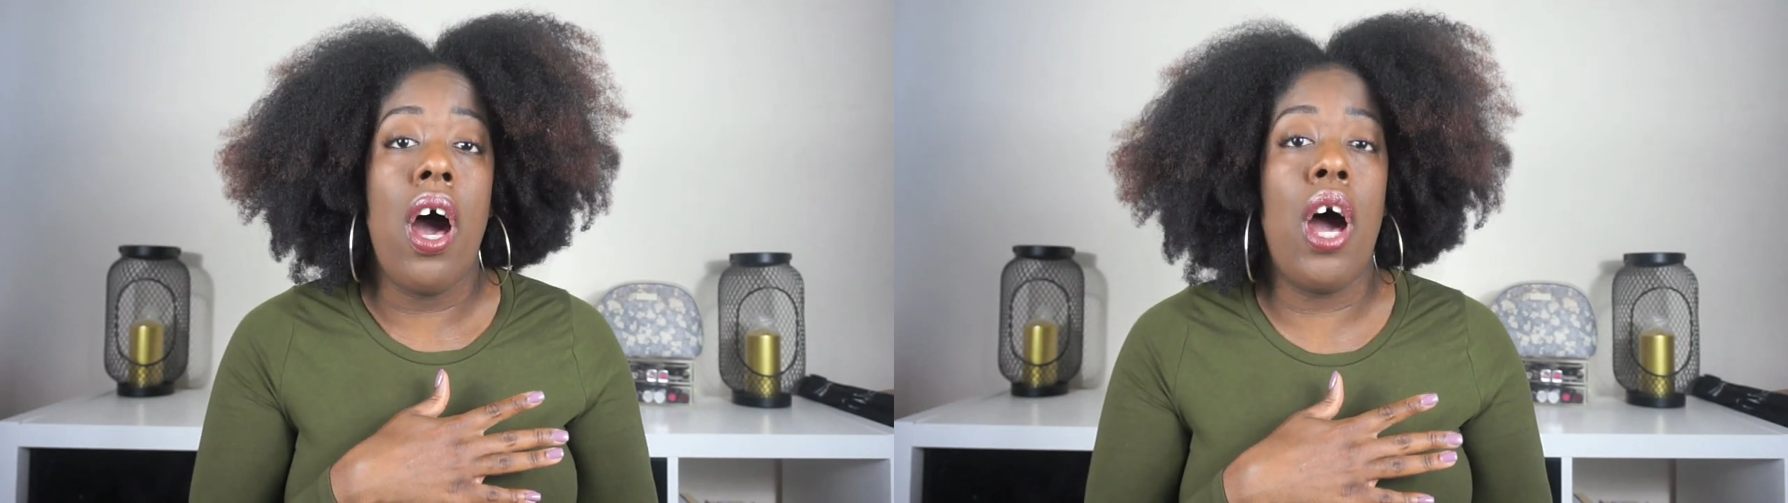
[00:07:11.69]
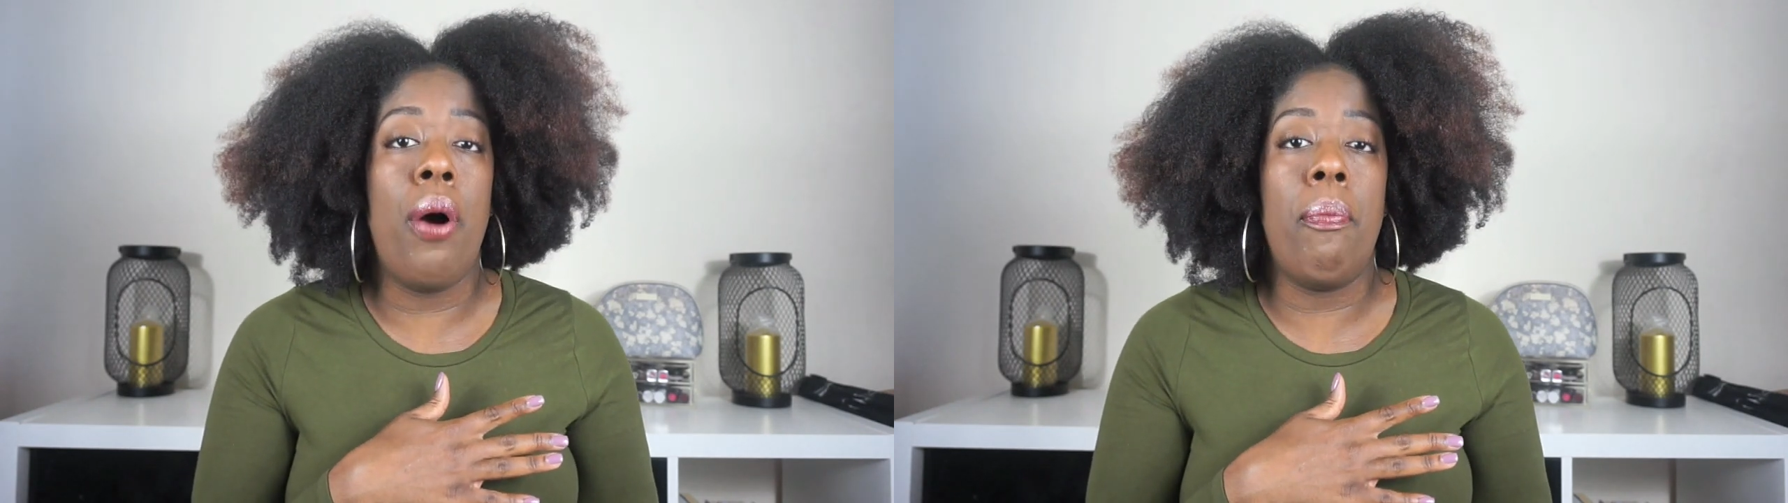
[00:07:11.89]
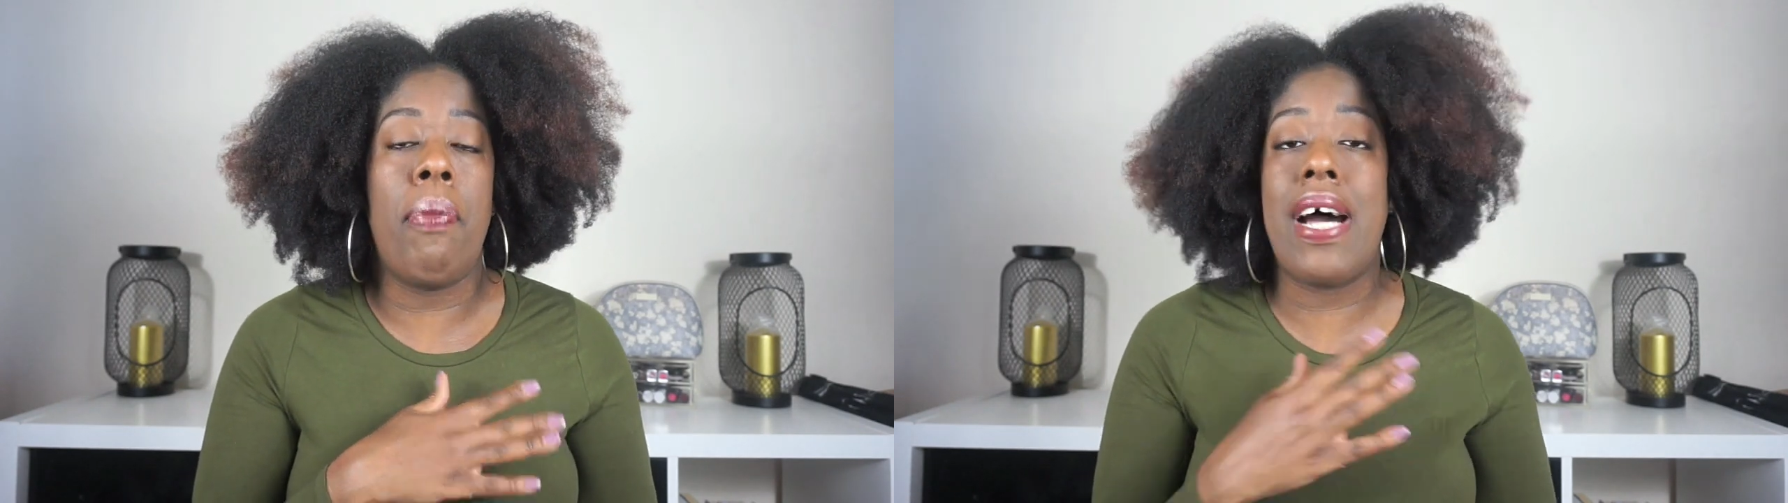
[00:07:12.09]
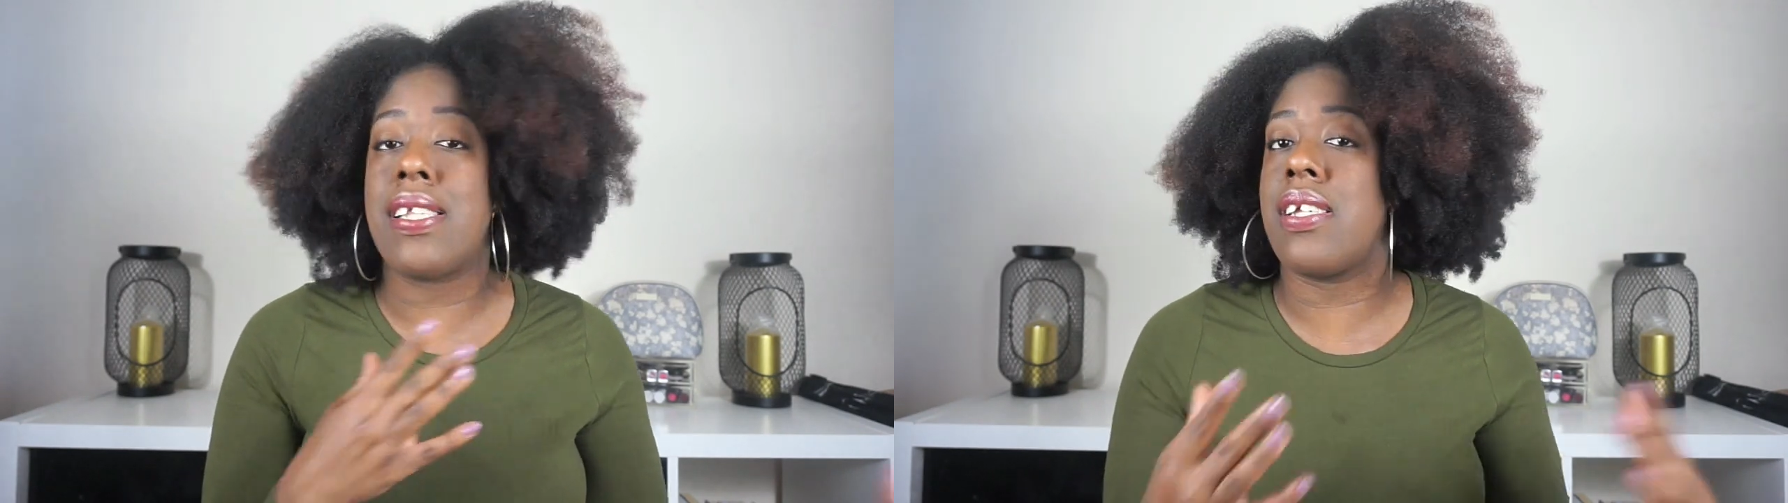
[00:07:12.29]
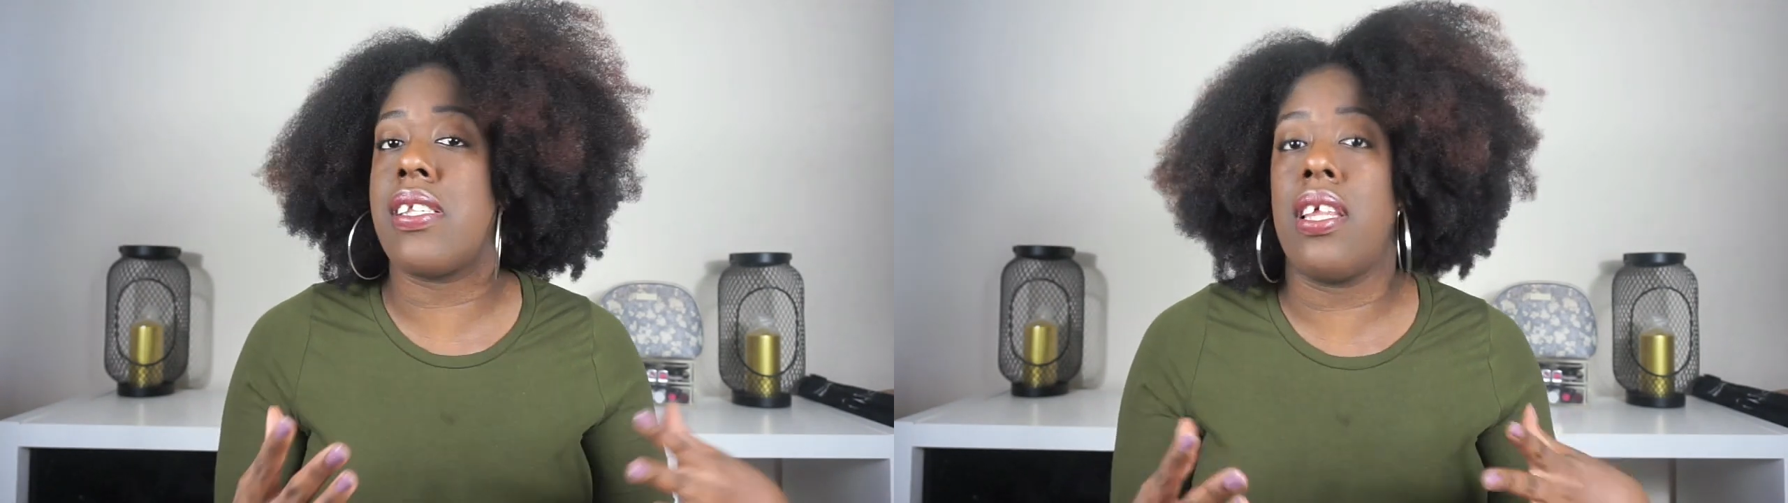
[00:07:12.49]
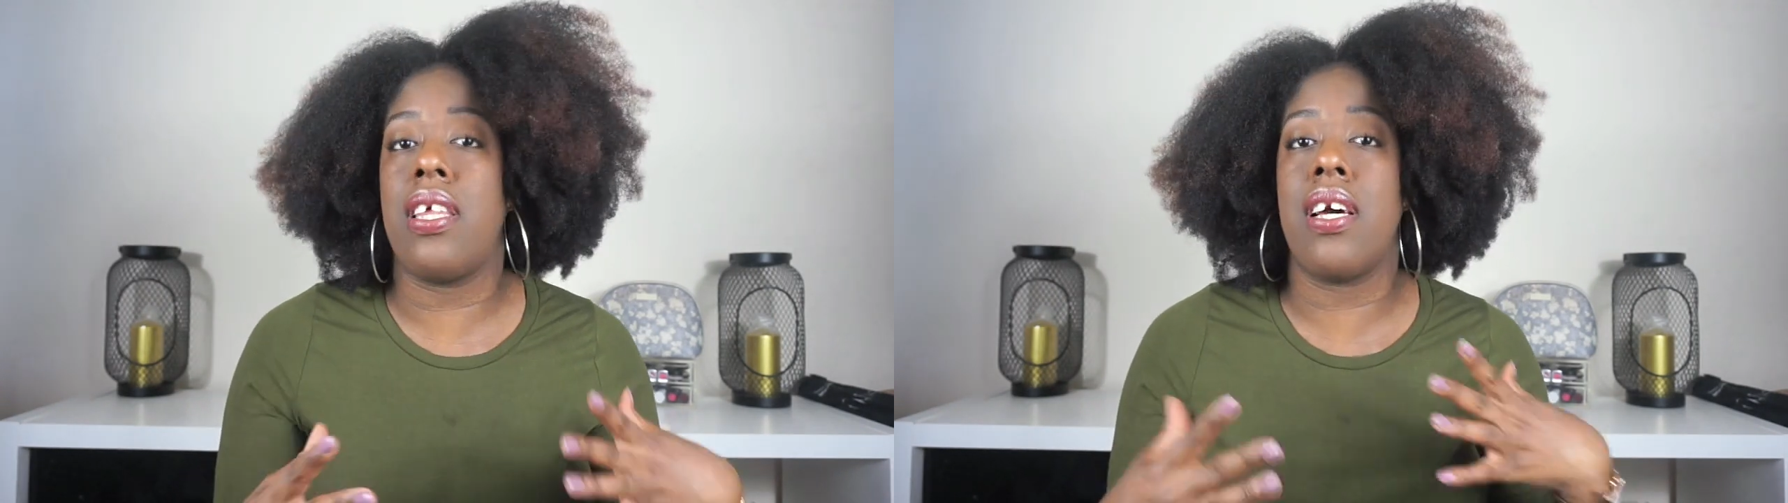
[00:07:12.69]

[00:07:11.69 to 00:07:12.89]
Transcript: But as I said,